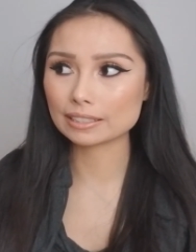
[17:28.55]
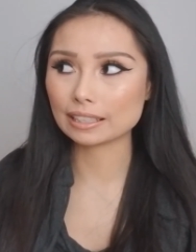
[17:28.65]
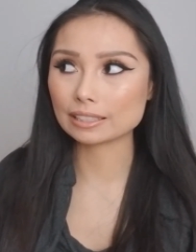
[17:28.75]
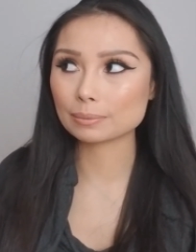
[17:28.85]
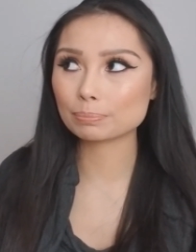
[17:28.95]

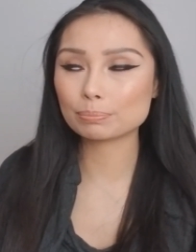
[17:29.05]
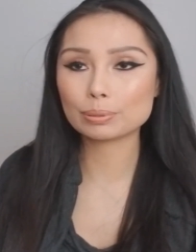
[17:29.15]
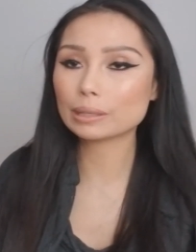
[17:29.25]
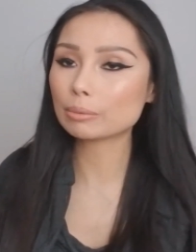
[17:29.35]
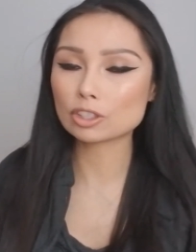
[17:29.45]
That's
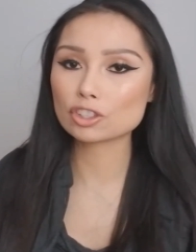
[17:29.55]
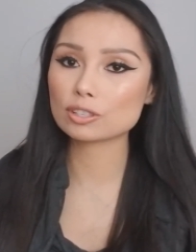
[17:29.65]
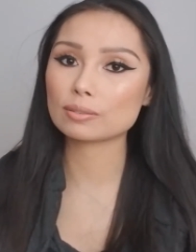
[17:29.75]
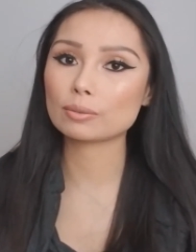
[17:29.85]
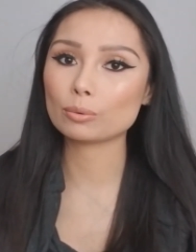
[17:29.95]
pretty
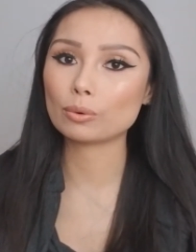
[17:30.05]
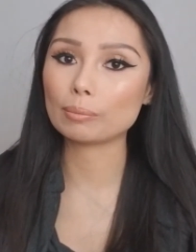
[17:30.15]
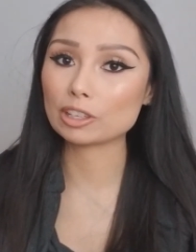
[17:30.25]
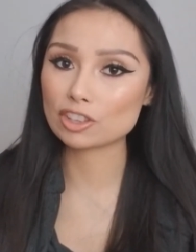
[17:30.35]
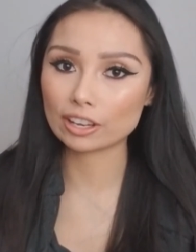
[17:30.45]
much what
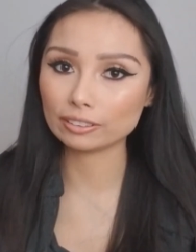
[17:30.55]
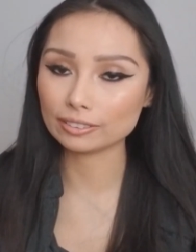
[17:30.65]
my channel